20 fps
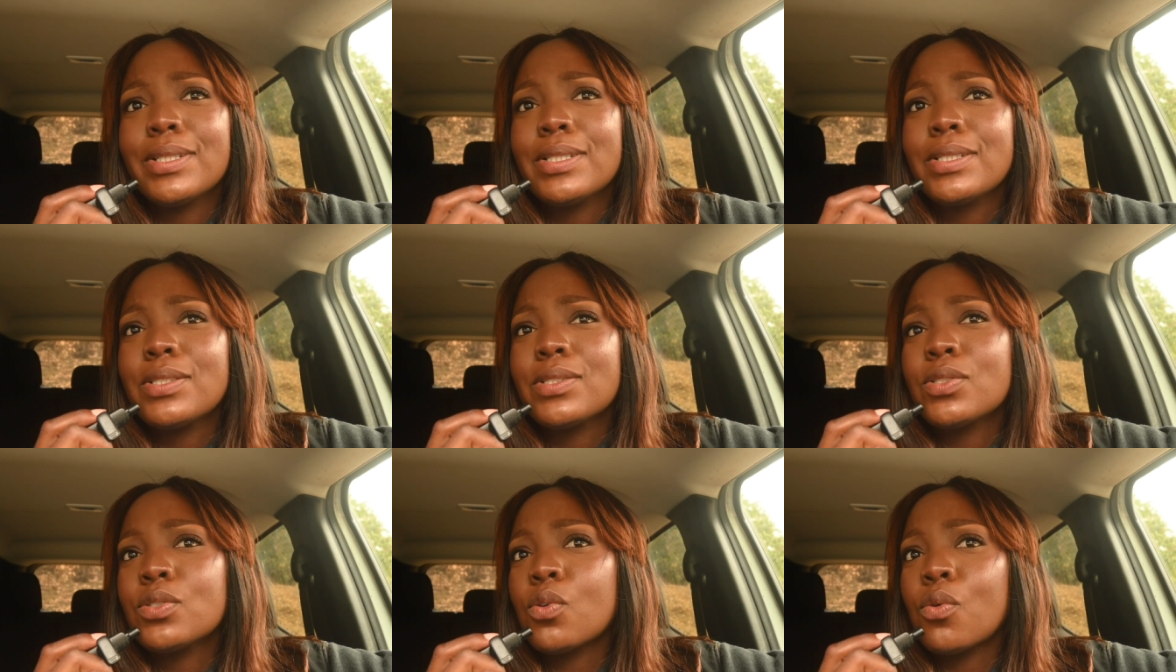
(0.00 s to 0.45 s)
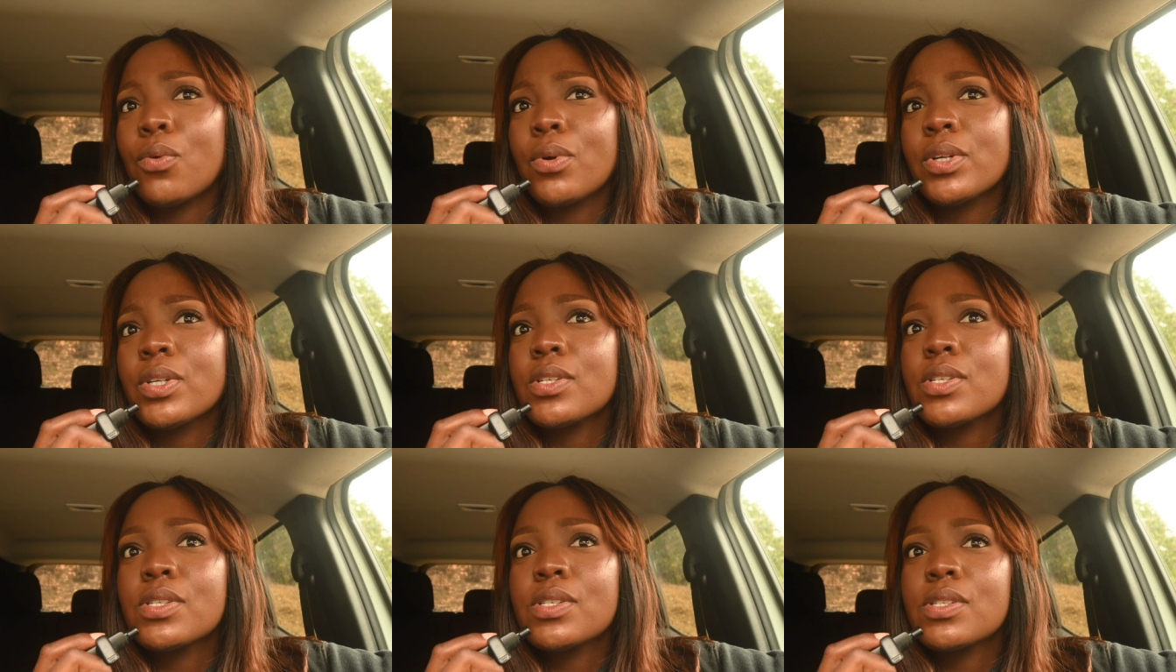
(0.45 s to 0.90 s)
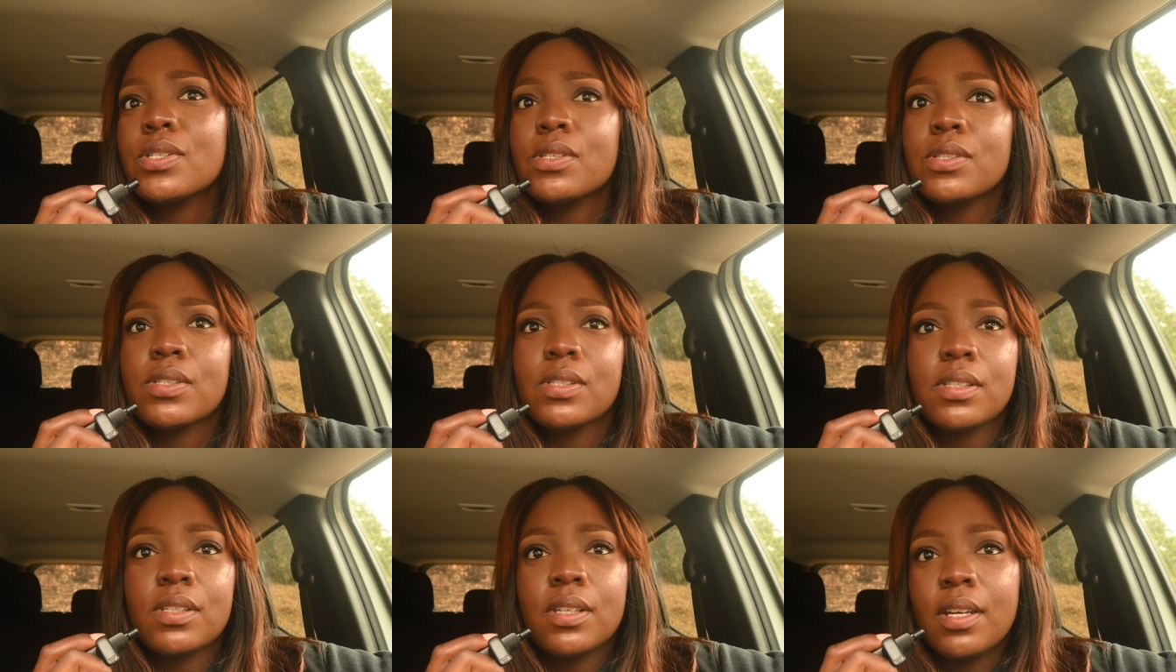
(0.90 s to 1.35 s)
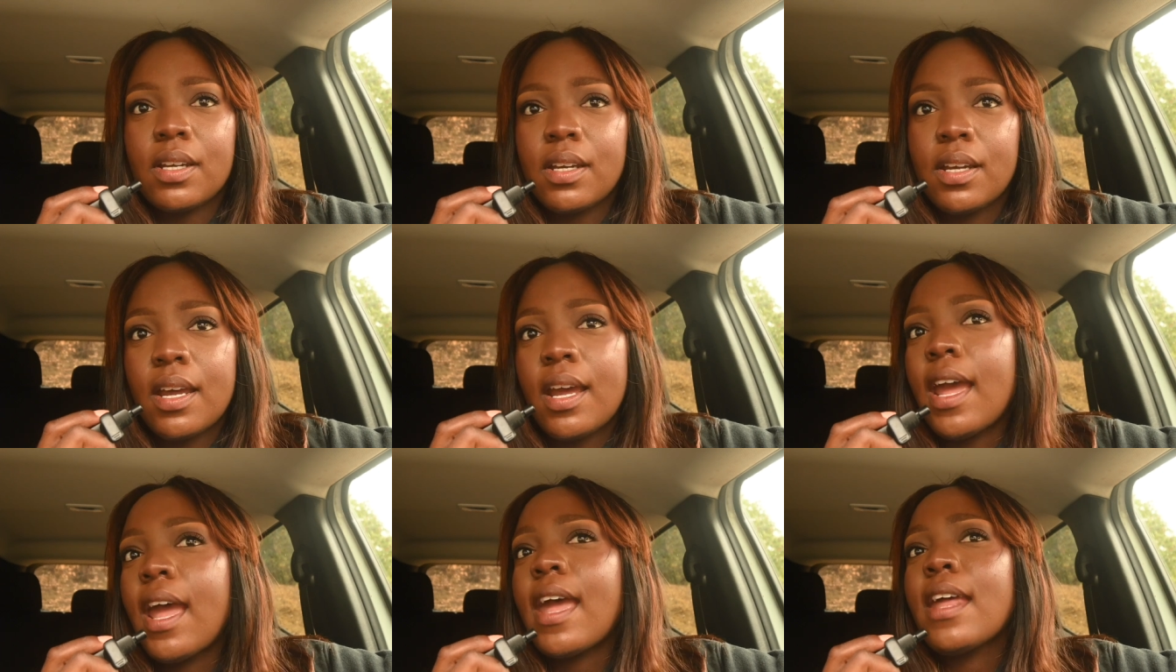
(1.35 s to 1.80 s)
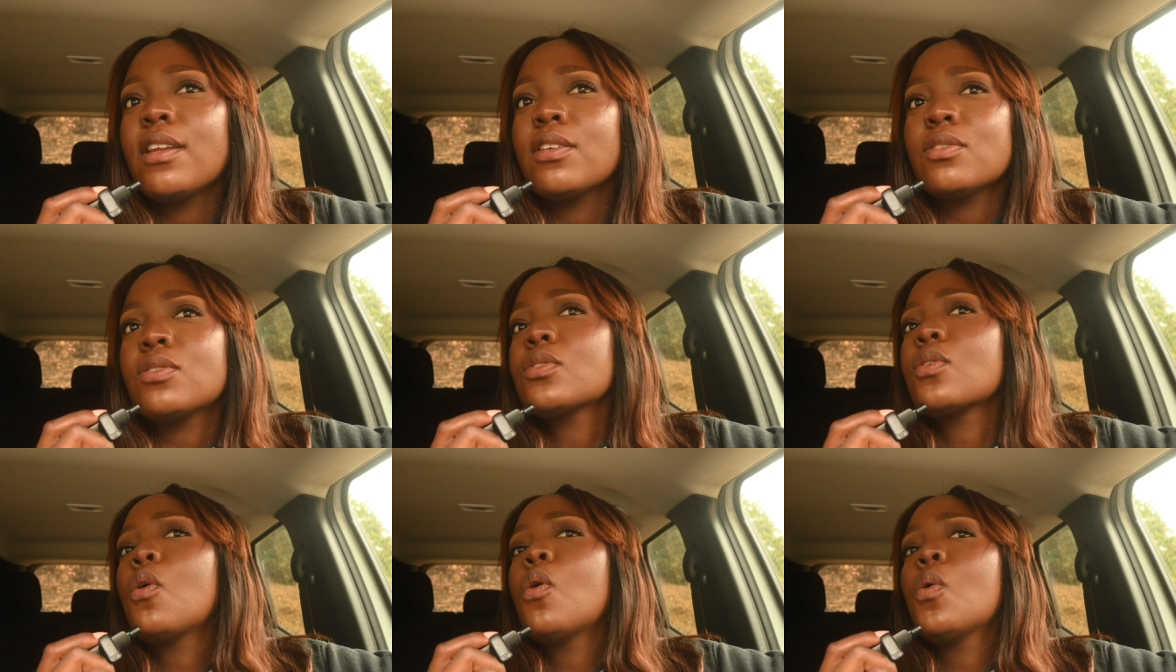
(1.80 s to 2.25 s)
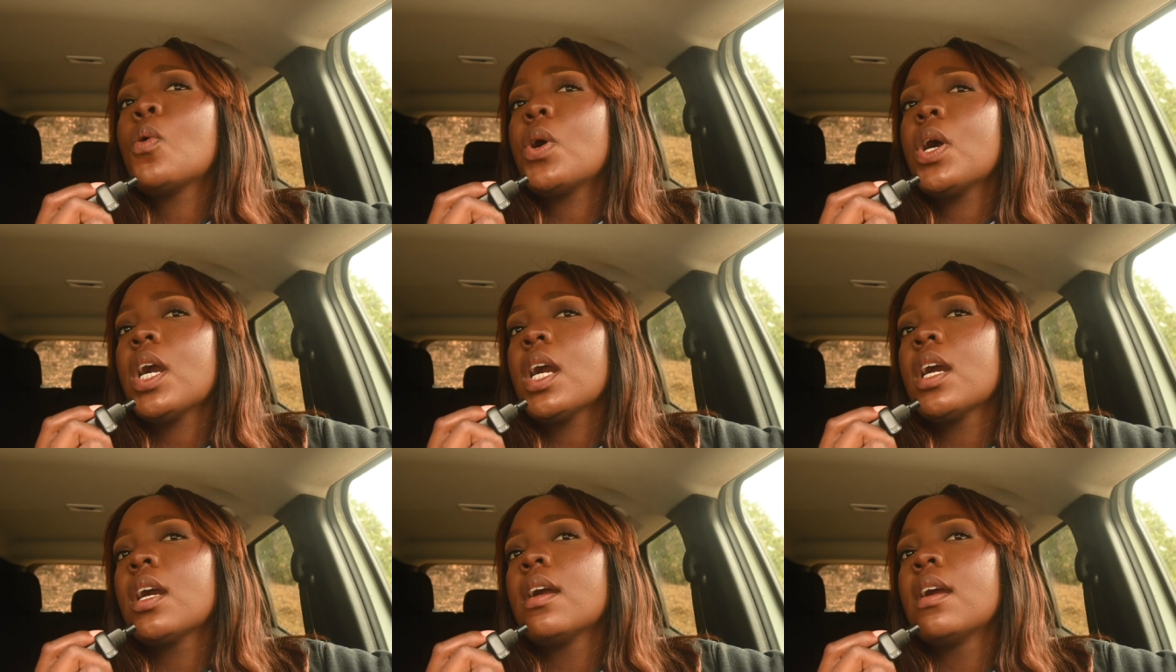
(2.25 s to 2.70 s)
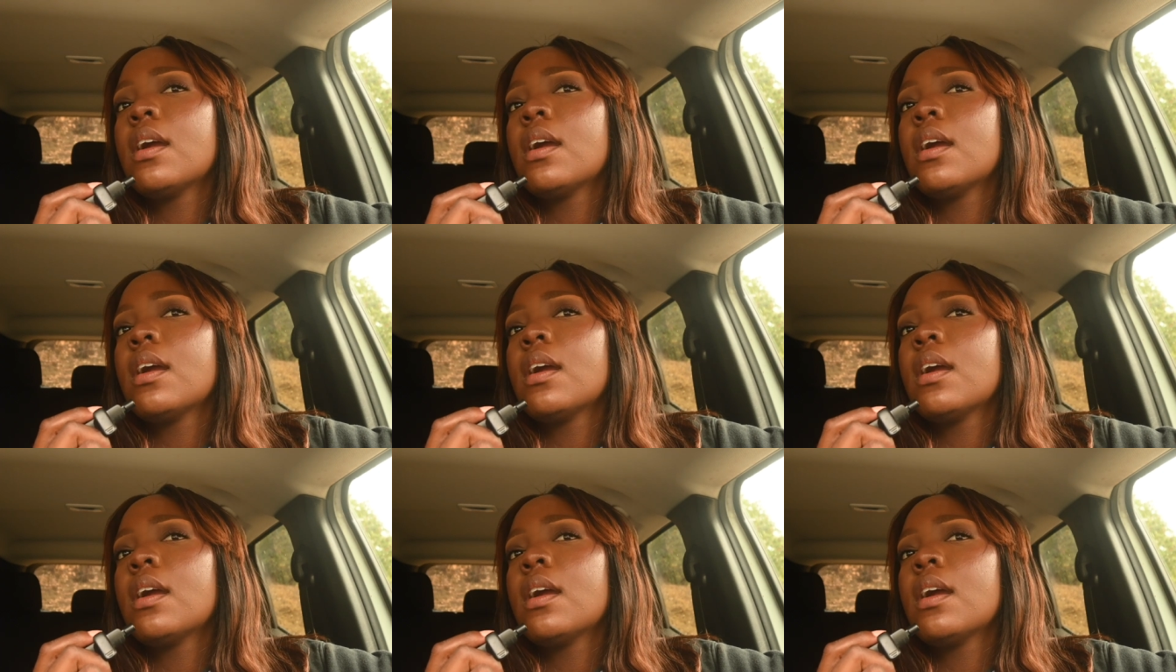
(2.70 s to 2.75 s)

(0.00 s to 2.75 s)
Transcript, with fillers: its source at its core.